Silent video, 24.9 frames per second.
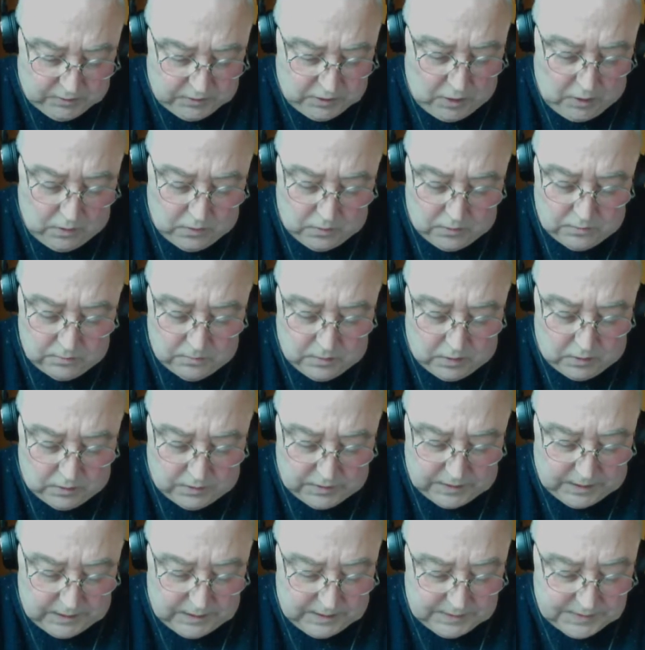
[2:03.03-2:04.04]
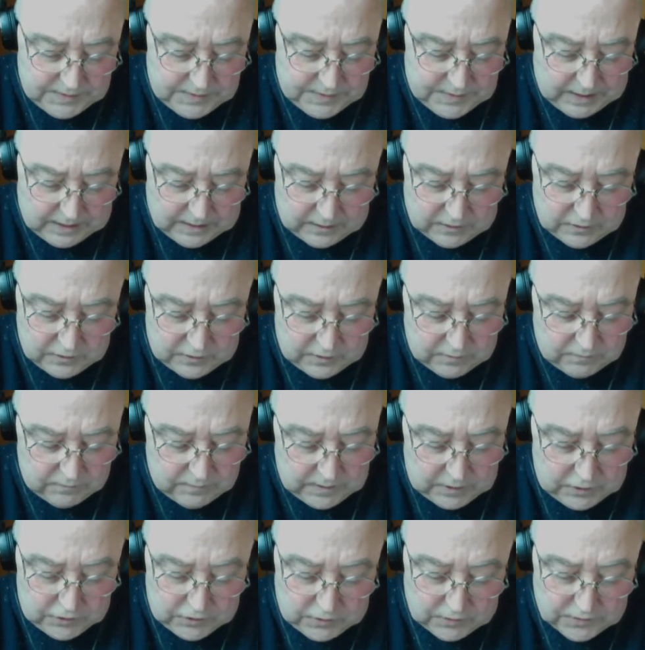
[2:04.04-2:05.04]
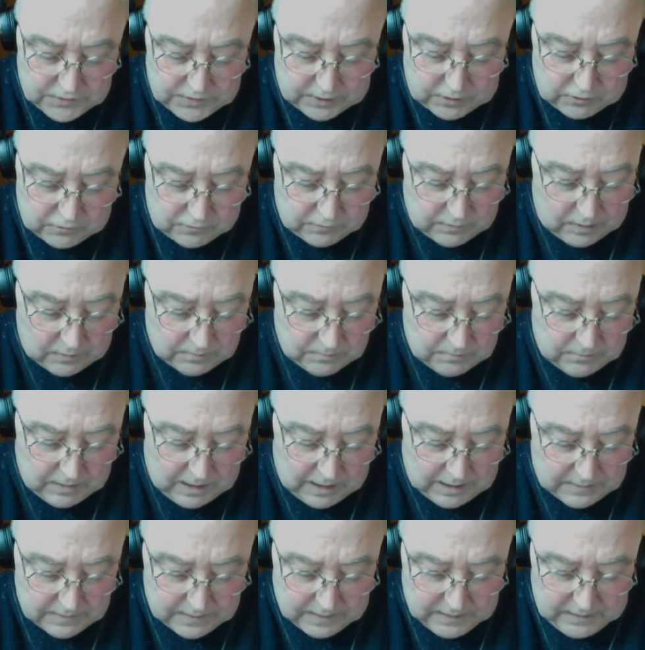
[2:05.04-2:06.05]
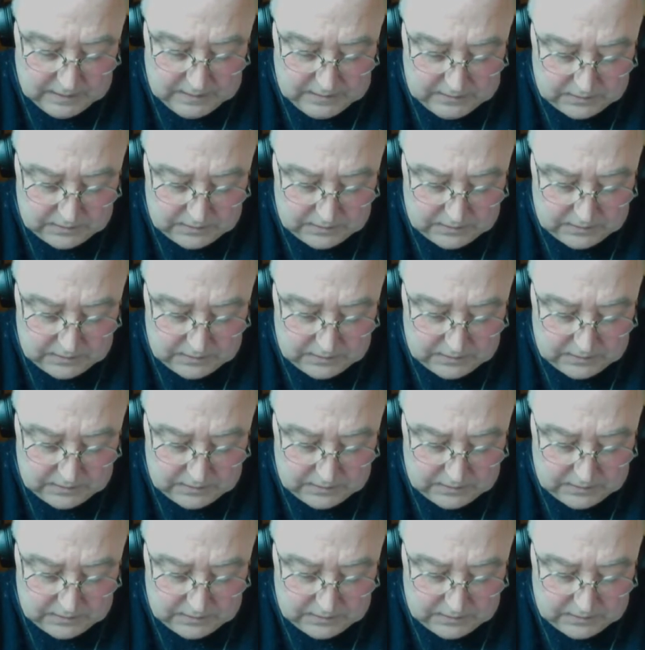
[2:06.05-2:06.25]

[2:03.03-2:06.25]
no more than a second to reduce a grown man